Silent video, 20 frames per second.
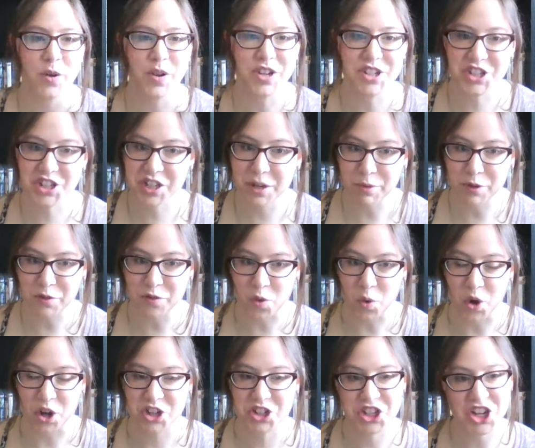Question number
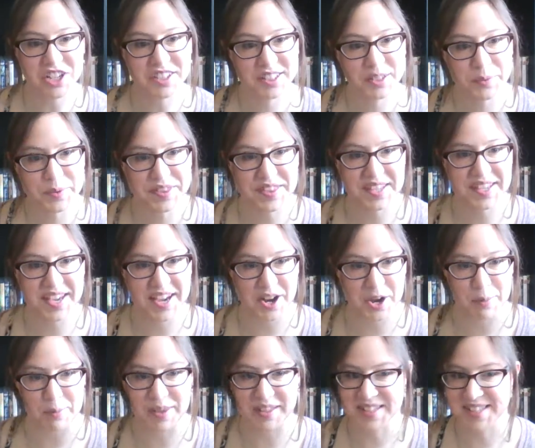4, Chocolate with a
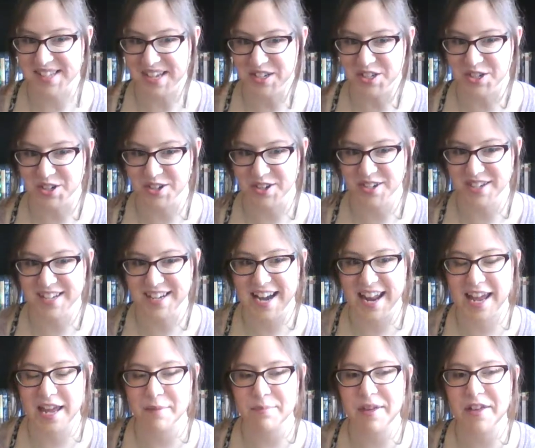Caramel Center.
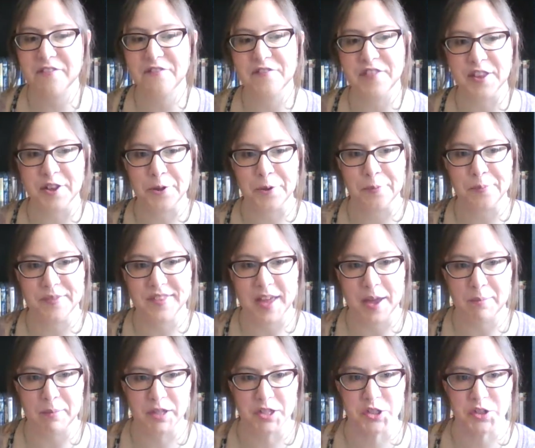Name a film
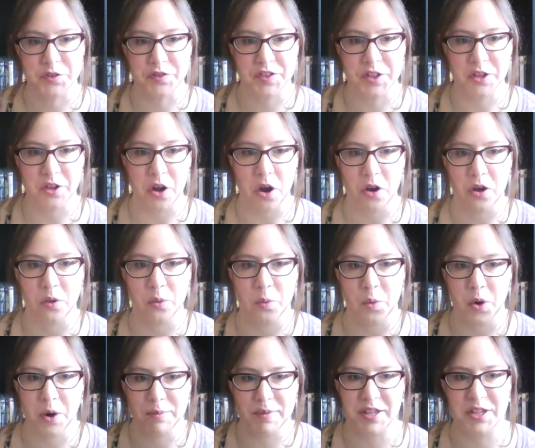that makes you feel all
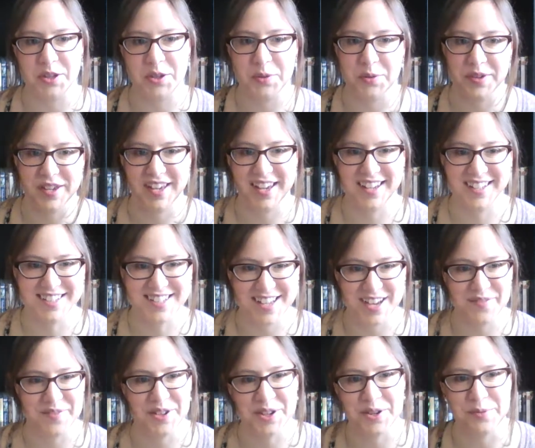warm and gooey
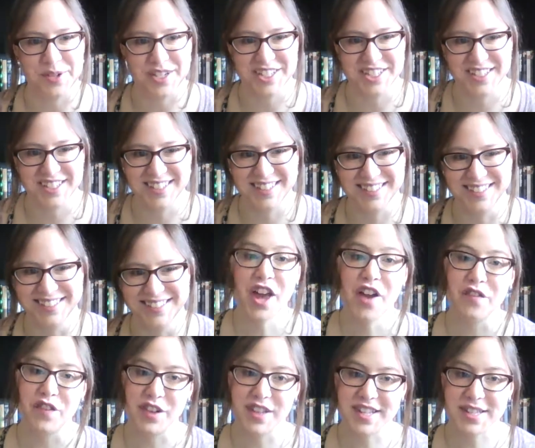inside when you watch it.
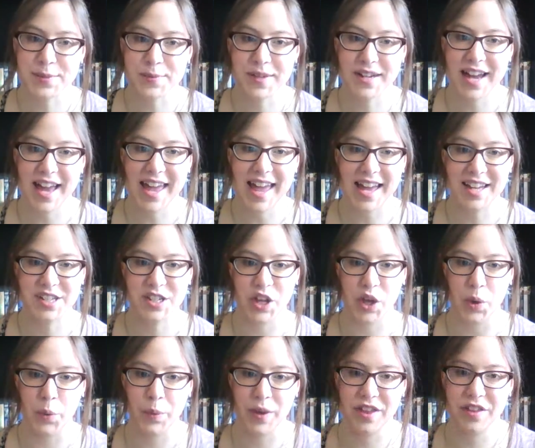For this one, I had to
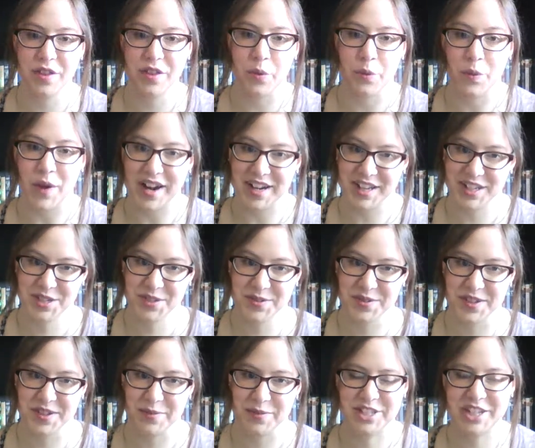go with
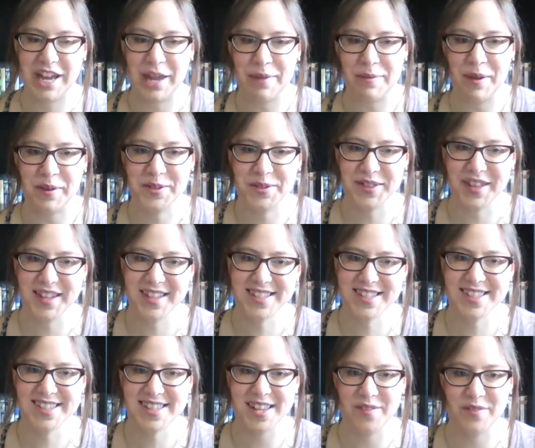Ratatouille, which came out in
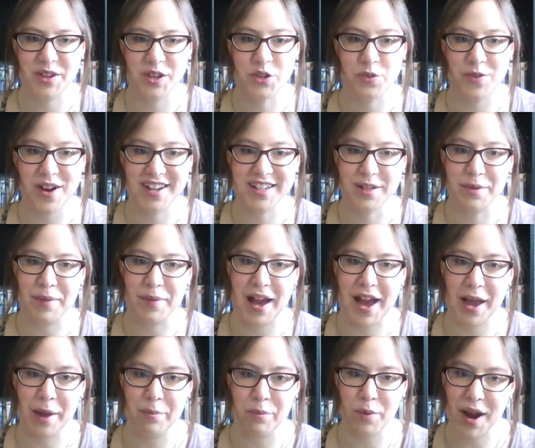2007, directed
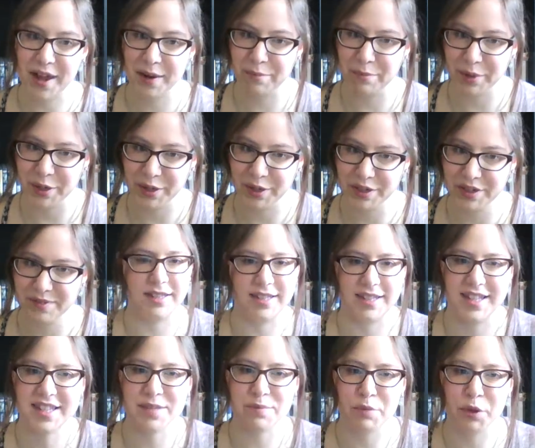by Brad Bird.
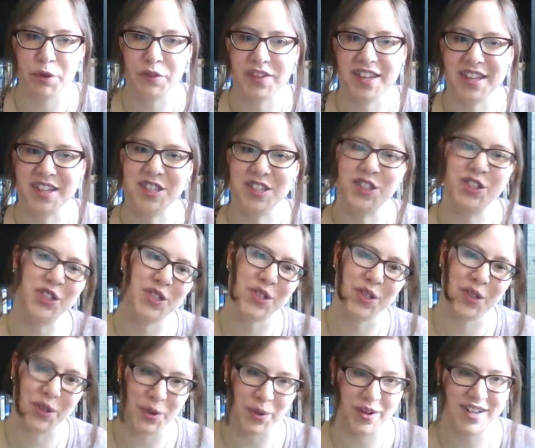This movie is
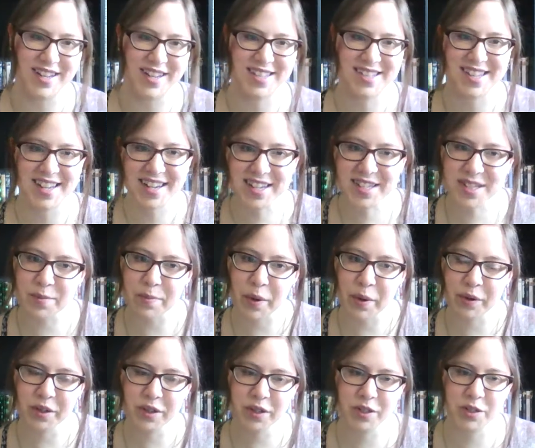just glorious. It is
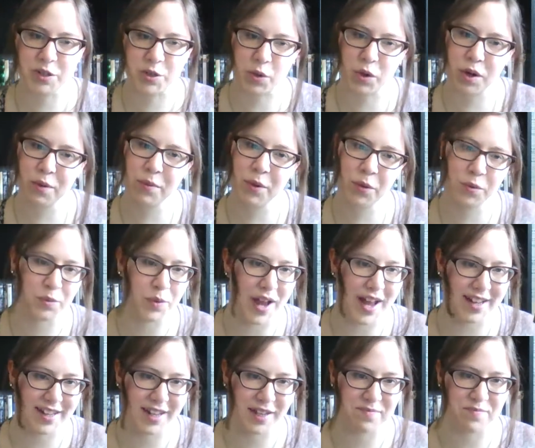about an adorable
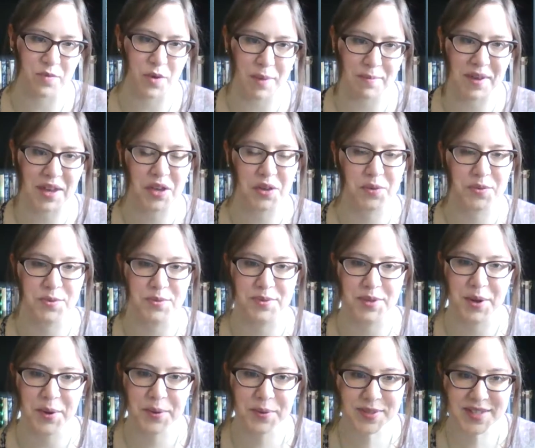rat named Remy who
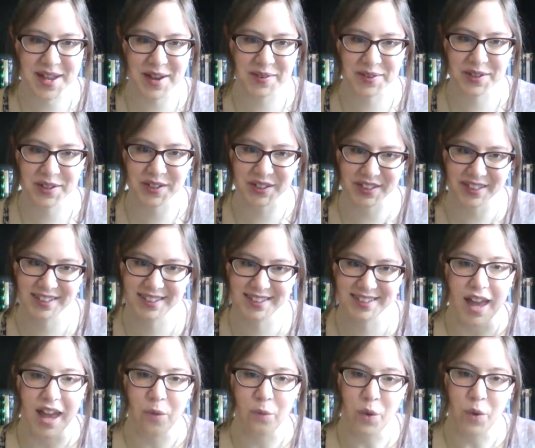knows how to cook
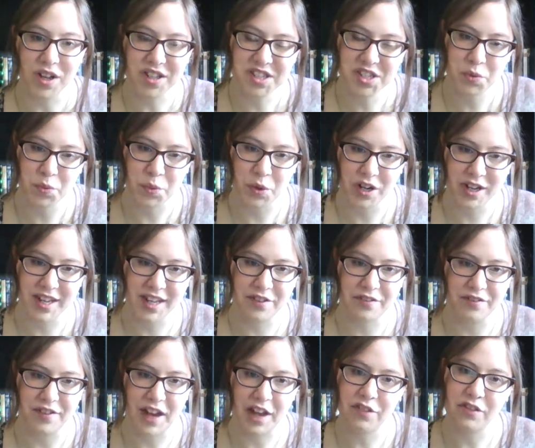and wants to work in a
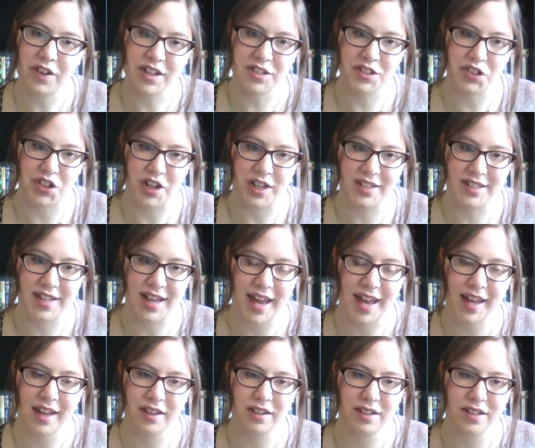fine restaurant.
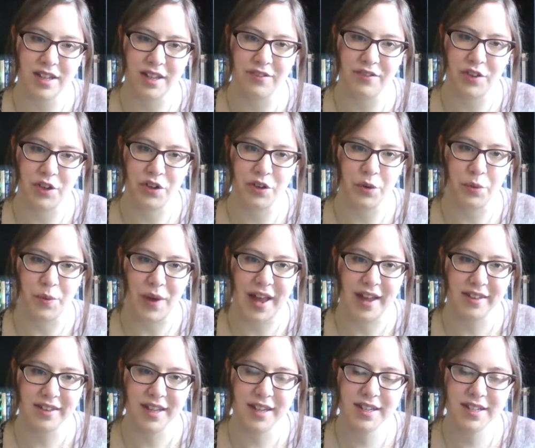And if you're a
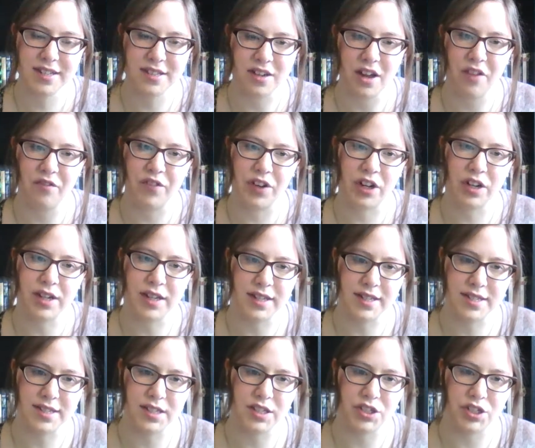rat, that is not very
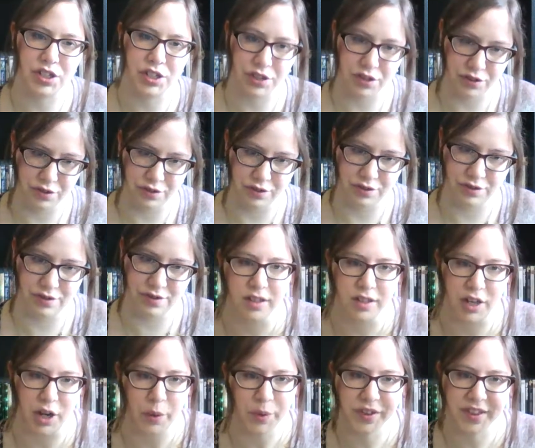easy to do.
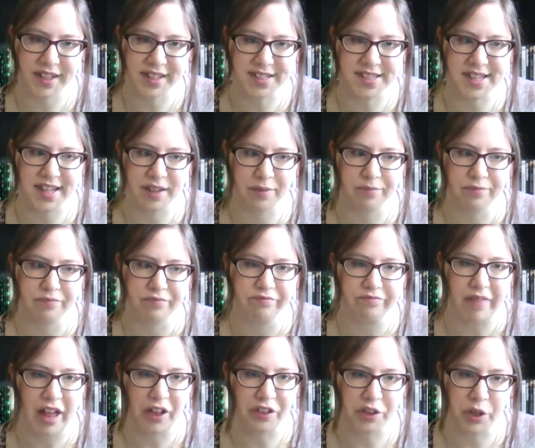With things like
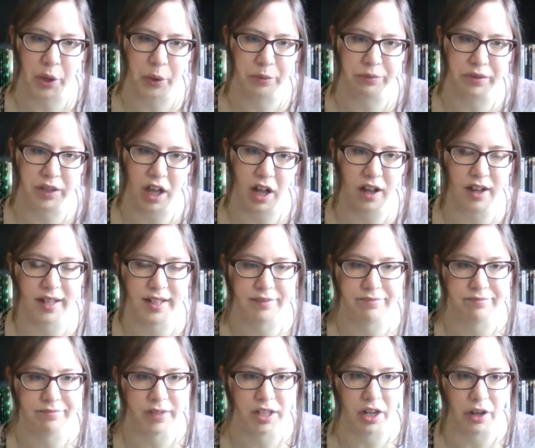health code law and,